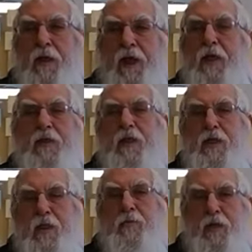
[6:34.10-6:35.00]
Kale is
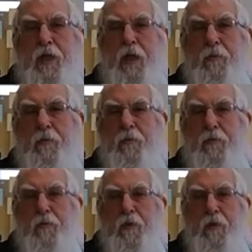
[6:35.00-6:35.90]
Hashem's name,
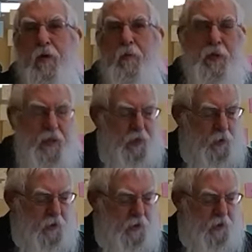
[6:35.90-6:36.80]
but
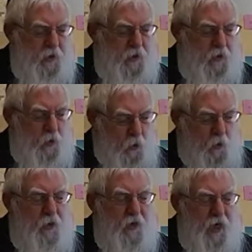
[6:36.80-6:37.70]
that's what it is
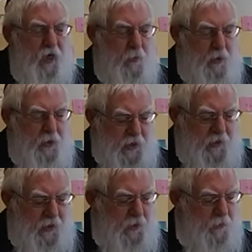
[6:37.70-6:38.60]
called Yaakov by
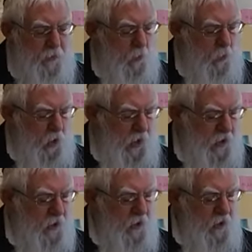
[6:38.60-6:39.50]
that name.
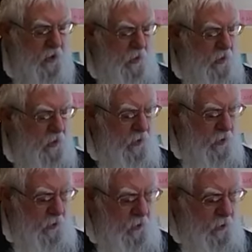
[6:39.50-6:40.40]
Why?
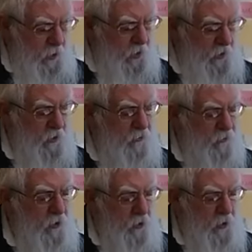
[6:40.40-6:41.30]
If you look at the
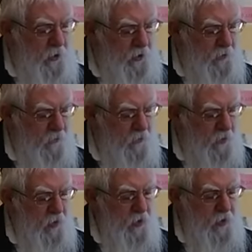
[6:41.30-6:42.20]
footnote here,
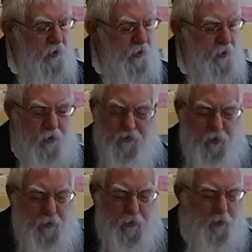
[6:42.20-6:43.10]

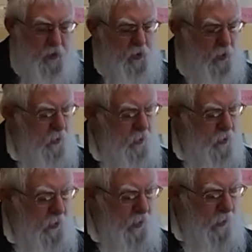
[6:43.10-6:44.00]
whoever published the
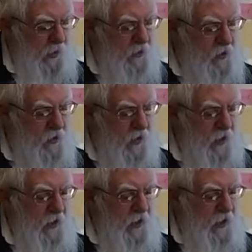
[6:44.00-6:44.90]
Chumash already writes,
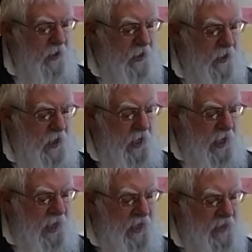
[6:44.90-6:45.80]

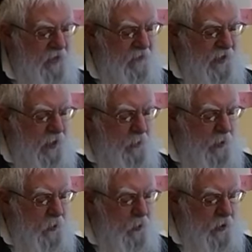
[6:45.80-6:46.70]
as if it had
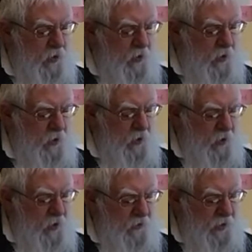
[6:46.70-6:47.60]
been written
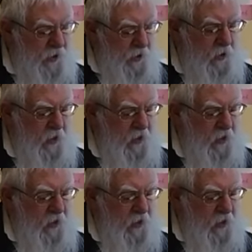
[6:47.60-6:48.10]
the